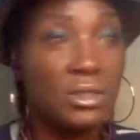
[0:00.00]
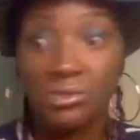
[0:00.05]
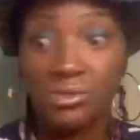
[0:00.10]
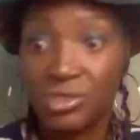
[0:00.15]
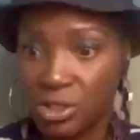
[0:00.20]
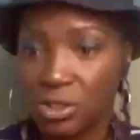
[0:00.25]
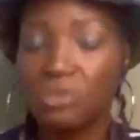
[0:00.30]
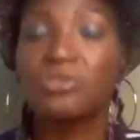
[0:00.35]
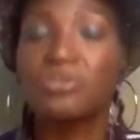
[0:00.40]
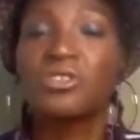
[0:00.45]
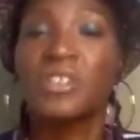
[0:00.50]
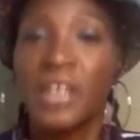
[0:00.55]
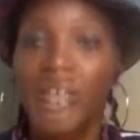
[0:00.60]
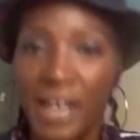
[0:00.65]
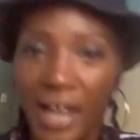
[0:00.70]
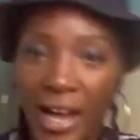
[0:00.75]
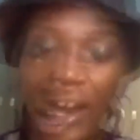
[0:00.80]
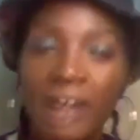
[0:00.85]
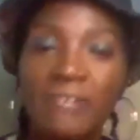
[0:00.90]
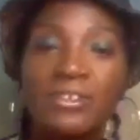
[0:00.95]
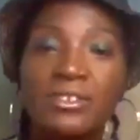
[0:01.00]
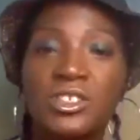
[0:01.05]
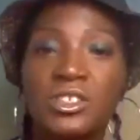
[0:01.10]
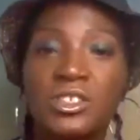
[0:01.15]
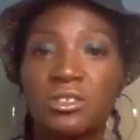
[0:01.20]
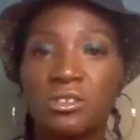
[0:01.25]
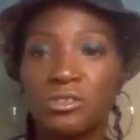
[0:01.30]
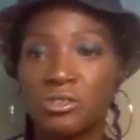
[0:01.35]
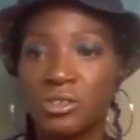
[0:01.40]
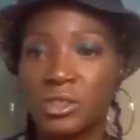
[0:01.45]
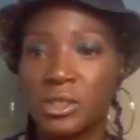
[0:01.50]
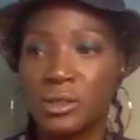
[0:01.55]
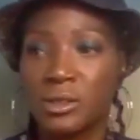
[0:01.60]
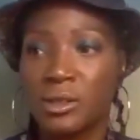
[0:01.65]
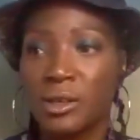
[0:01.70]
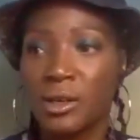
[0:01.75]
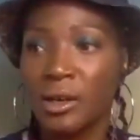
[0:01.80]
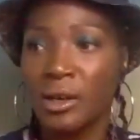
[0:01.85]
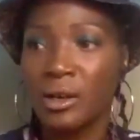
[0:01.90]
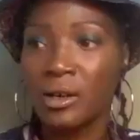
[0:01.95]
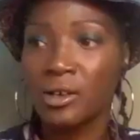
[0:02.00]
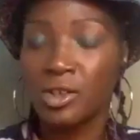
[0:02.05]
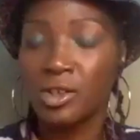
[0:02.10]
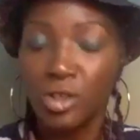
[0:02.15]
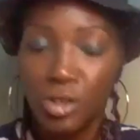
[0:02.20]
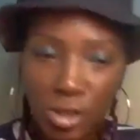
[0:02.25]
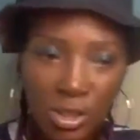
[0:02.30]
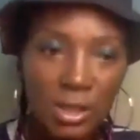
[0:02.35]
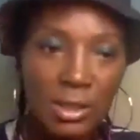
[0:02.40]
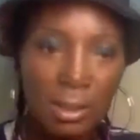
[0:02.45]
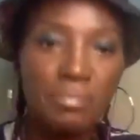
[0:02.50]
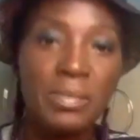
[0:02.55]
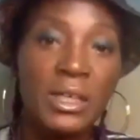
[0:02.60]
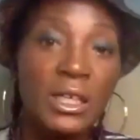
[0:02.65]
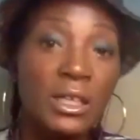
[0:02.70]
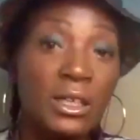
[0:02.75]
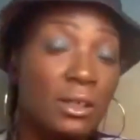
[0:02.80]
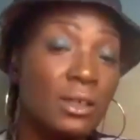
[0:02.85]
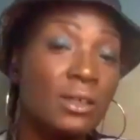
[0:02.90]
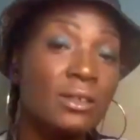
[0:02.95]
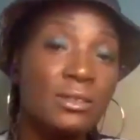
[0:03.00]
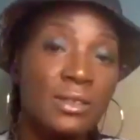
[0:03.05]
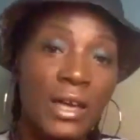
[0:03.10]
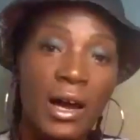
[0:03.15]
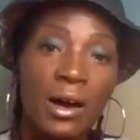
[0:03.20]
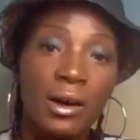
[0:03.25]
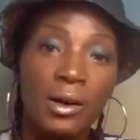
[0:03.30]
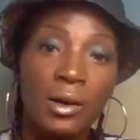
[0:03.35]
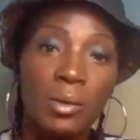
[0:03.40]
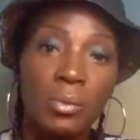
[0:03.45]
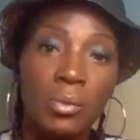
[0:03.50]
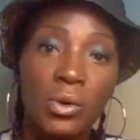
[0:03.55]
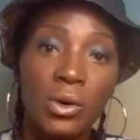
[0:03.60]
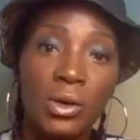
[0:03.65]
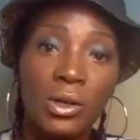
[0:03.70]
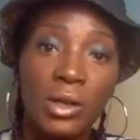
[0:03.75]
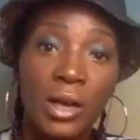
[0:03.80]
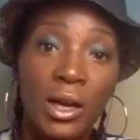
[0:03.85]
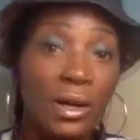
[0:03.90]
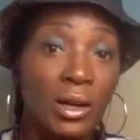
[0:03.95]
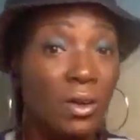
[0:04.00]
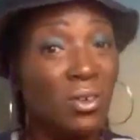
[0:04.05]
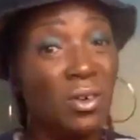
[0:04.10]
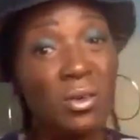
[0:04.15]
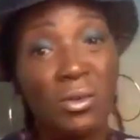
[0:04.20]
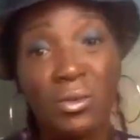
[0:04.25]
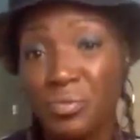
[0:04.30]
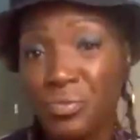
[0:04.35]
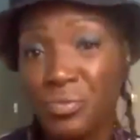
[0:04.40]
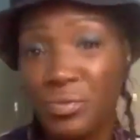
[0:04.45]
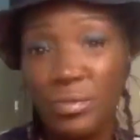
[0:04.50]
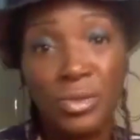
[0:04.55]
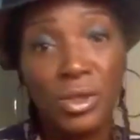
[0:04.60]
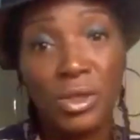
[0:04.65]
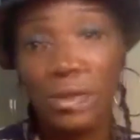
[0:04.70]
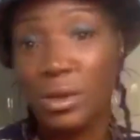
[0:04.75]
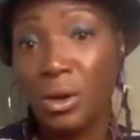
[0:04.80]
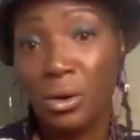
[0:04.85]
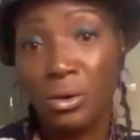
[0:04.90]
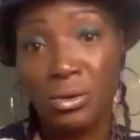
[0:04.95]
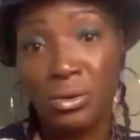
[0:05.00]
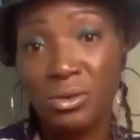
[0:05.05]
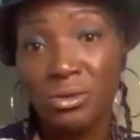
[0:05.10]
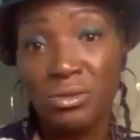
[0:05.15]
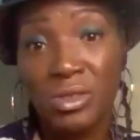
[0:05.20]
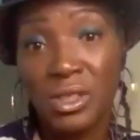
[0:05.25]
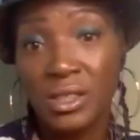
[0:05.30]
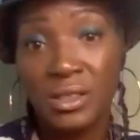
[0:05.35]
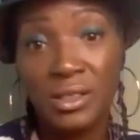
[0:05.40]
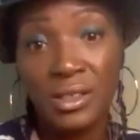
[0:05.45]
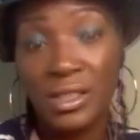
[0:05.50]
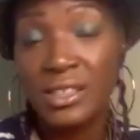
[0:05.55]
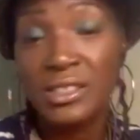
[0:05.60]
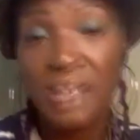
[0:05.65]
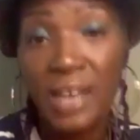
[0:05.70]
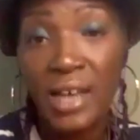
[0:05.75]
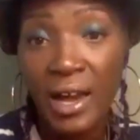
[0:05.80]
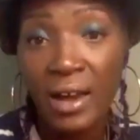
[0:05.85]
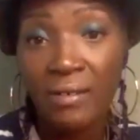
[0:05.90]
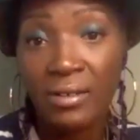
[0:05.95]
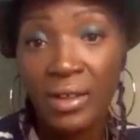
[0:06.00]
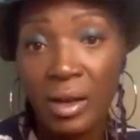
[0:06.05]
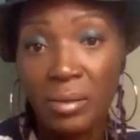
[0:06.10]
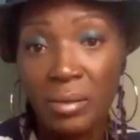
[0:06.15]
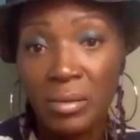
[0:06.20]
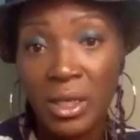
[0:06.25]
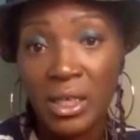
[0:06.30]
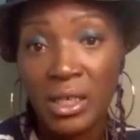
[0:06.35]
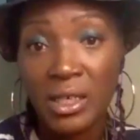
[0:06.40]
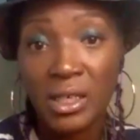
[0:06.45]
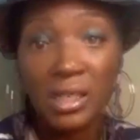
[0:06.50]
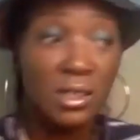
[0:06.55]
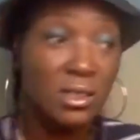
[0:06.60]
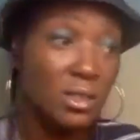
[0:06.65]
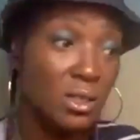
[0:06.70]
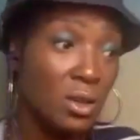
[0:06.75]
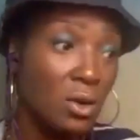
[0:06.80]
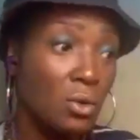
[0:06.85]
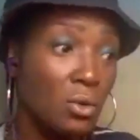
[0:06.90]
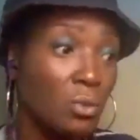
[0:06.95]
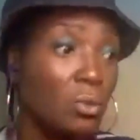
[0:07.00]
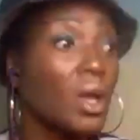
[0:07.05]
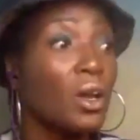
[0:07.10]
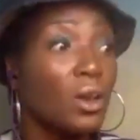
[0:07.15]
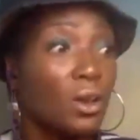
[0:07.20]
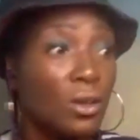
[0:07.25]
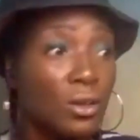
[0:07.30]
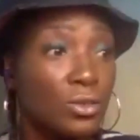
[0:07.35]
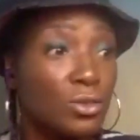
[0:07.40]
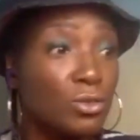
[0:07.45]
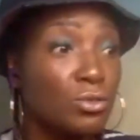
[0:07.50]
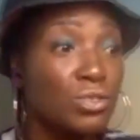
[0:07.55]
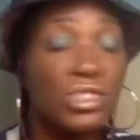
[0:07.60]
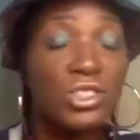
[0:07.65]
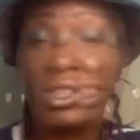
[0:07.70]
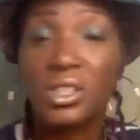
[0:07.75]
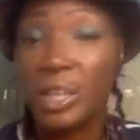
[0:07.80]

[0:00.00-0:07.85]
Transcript: children that have children, could be looked down upon, like, oh, you didn't need to have that many kids. Oh, you shouldn't